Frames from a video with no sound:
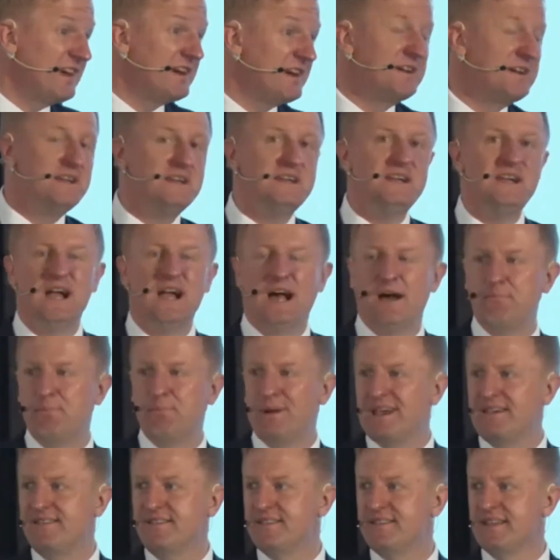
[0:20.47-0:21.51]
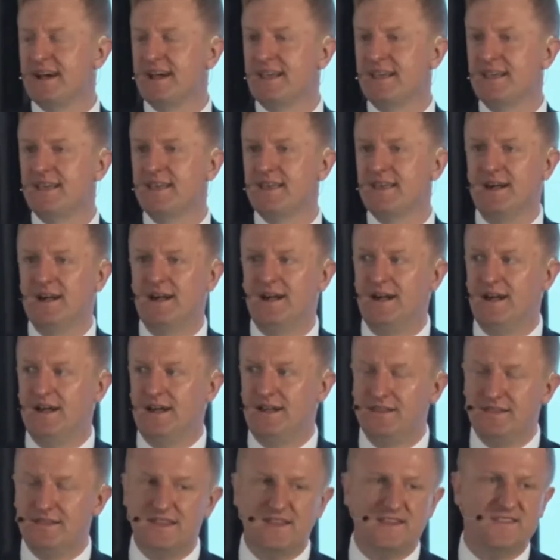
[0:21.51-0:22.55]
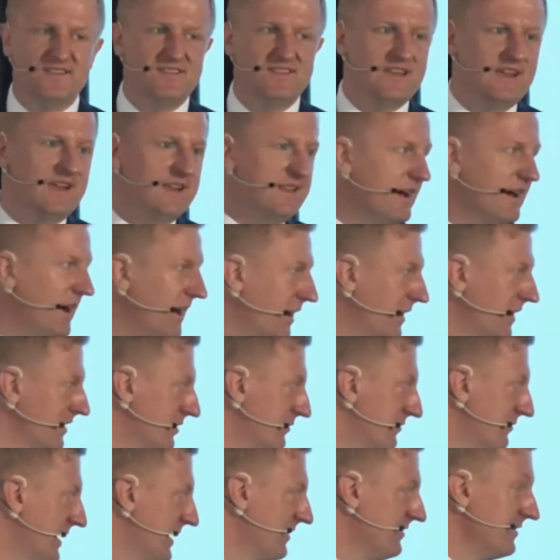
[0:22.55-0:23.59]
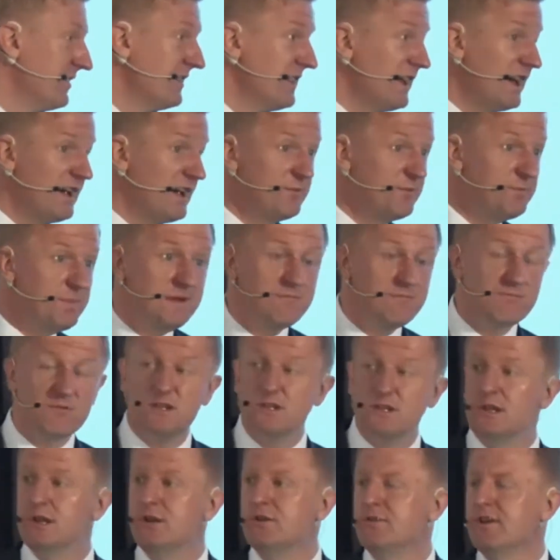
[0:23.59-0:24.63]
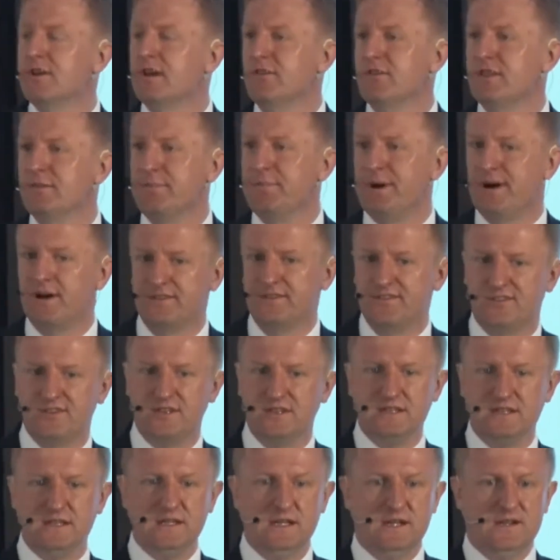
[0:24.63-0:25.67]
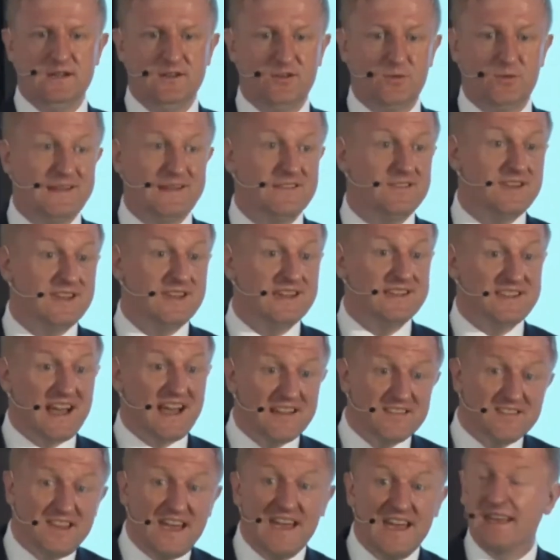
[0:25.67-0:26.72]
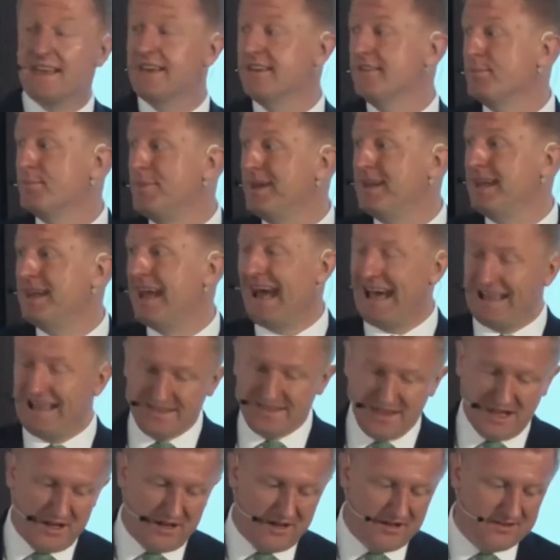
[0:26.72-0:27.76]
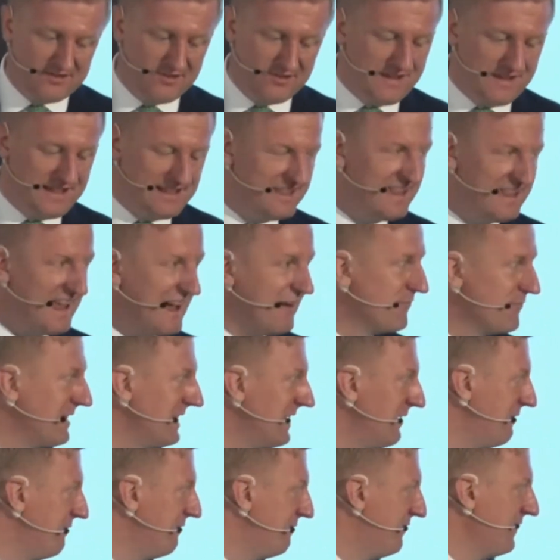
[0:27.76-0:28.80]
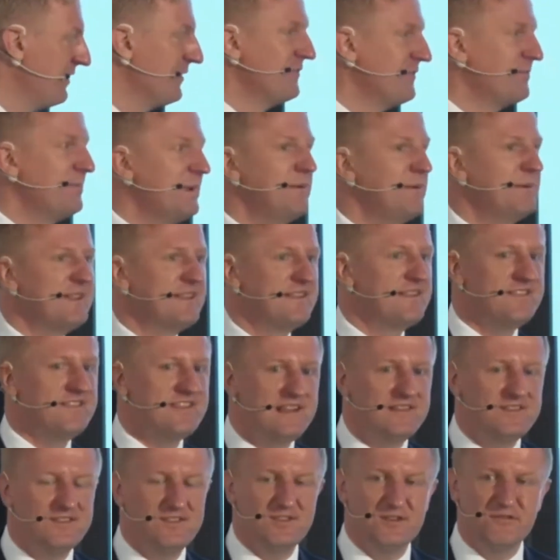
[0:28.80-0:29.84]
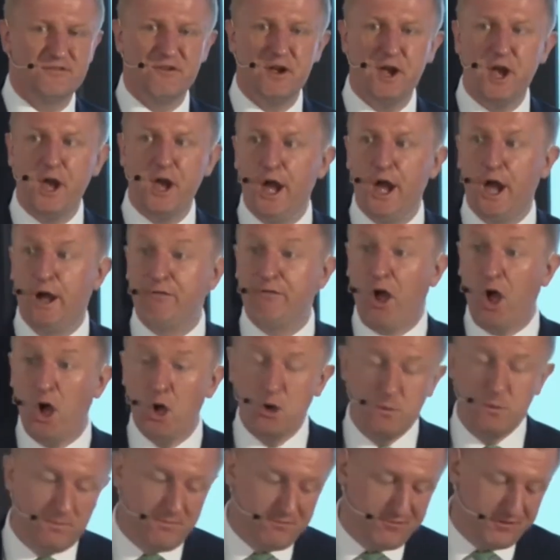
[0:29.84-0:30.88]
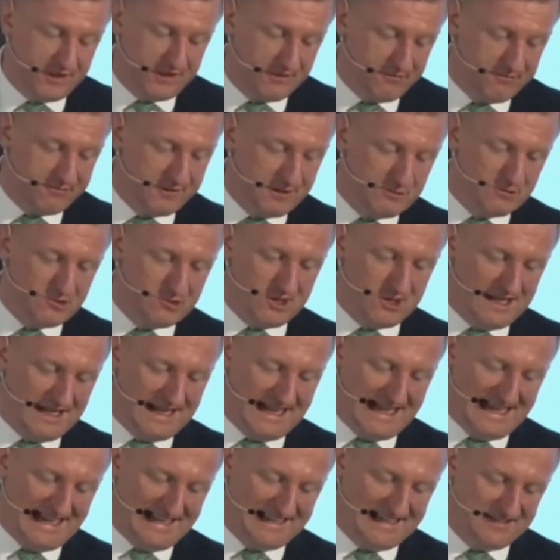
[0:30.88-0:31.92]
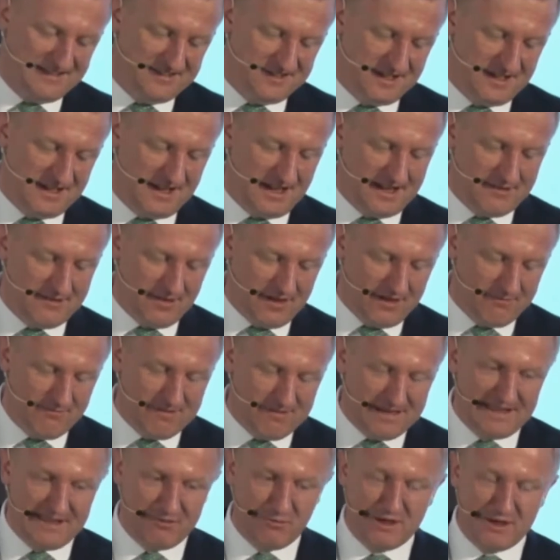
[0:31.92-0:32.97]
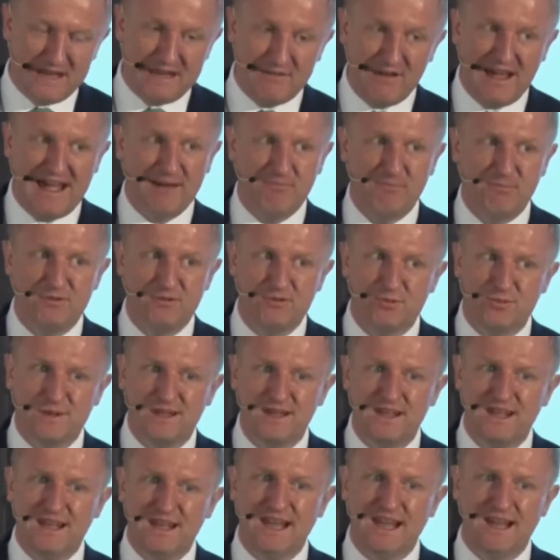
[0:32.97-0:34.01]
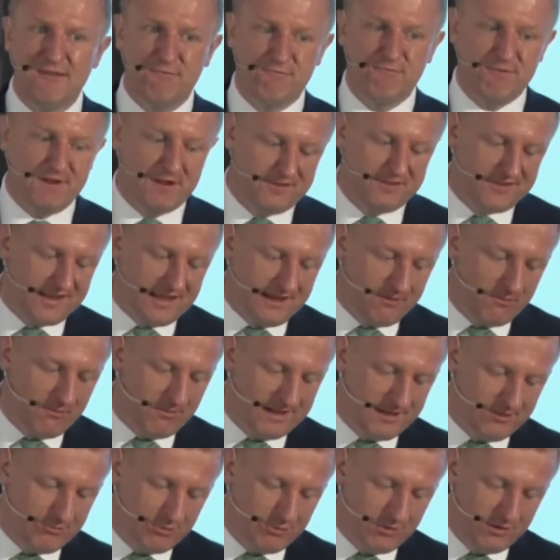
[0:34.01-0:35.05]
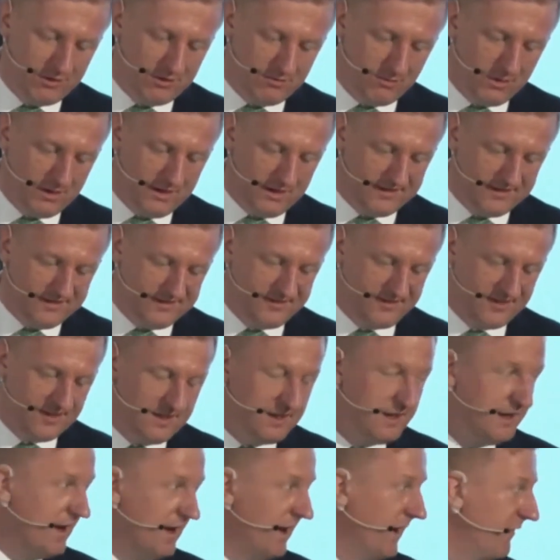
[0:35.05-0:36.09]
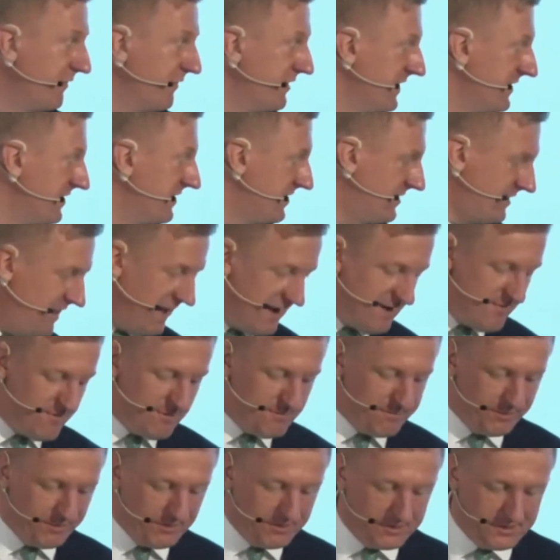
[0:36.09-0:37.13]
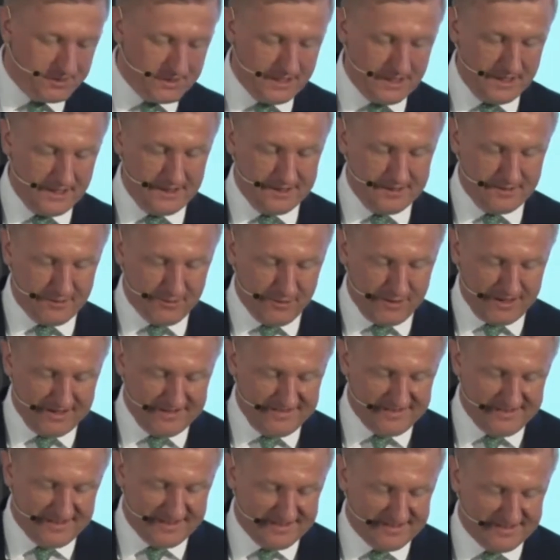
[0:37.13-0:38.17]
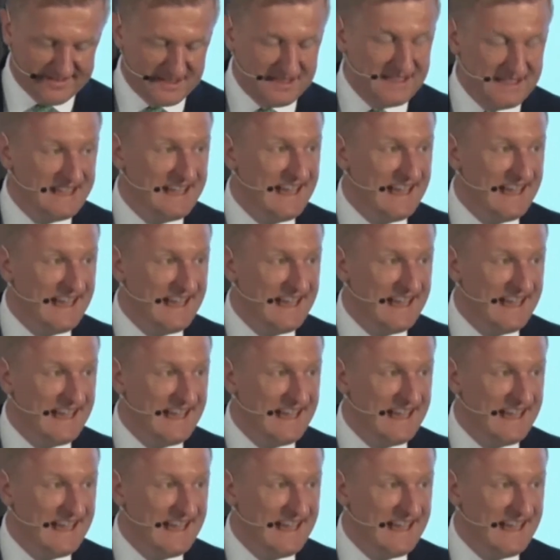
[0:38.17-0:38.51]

a place like this in the heart of London that has been renewed over the past 20 years, and tech has been at the heart of it. And that really fills me with a sense of hope for the future. And I really think whatever happens, it feels like we're through the worst of this terrible crisis.